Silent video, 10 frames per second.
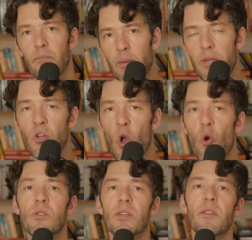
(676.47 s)
maybe
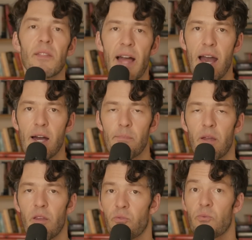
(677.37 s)
go to the lab
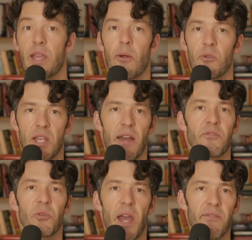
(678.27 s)
three hours
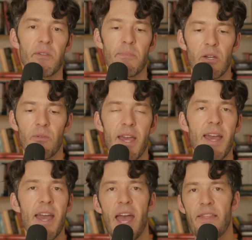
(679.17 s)
after you have the meal.
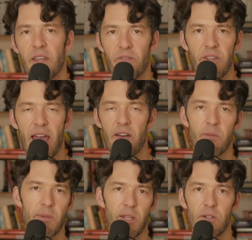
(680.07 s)
And then if you have
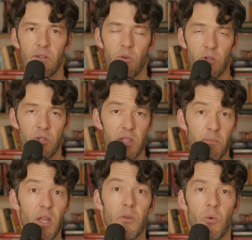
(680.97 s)
the meal, or sorry,
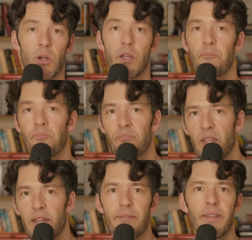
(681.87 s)
the blood work,
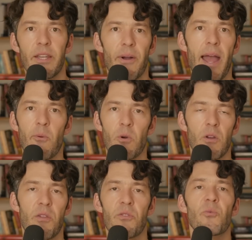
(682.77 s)
at you know
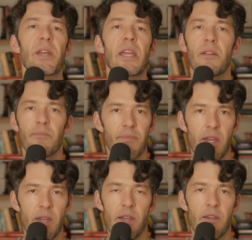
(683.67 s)
hour three and
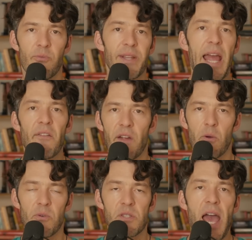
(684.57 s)
three and a half
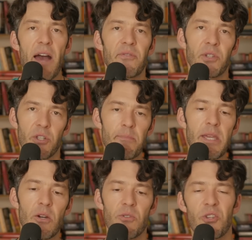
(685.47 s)
hours after your
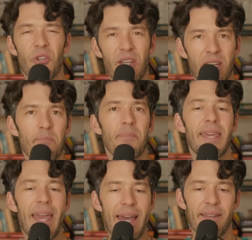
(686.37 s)
meal, you're gonna
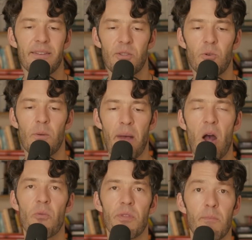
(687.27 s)
get to
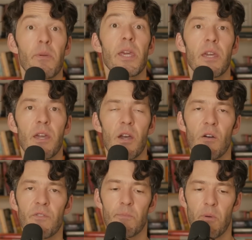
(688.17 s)
about the peak
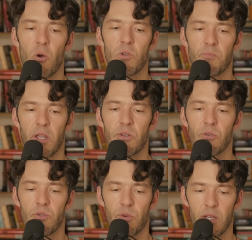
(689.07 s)
of your
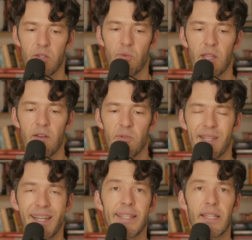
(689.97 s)
postprandial triglyceride levels,
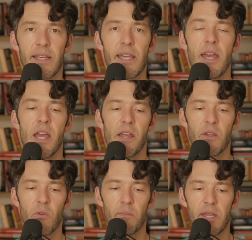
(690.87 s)
and ideally
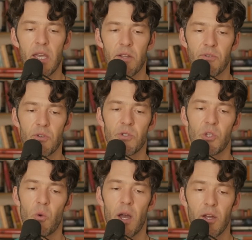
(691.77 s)
they would be under
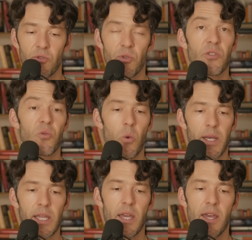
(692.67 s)

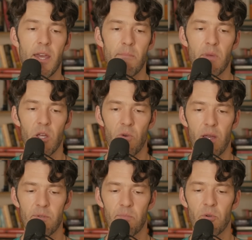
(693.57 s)
220
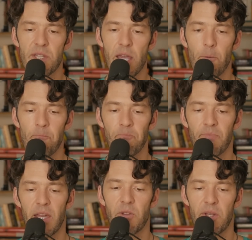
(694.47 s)
milligrams per DL.
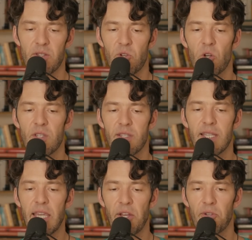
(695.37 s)
And you can start to
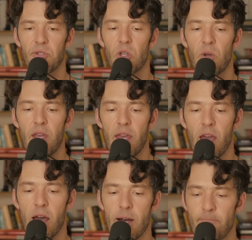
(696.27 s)
see here. So
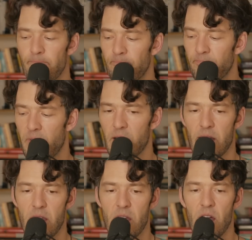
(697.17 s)
um,
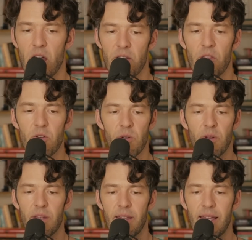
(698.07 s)
uh,
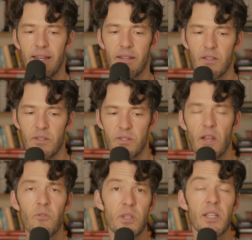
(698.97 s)
another
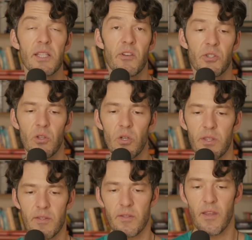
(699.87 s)
several studies have actually
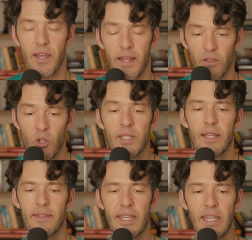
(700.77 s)
looked at uh, looked
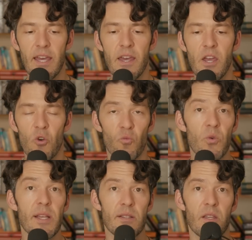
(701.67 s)
at the
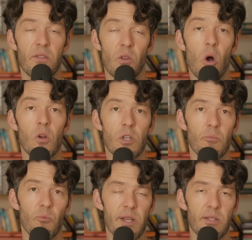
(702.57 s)
risk, the long
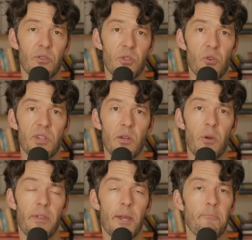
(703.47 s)
term risk associated
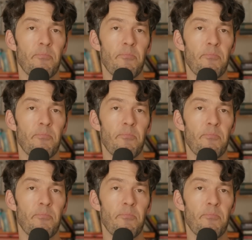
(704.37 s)
with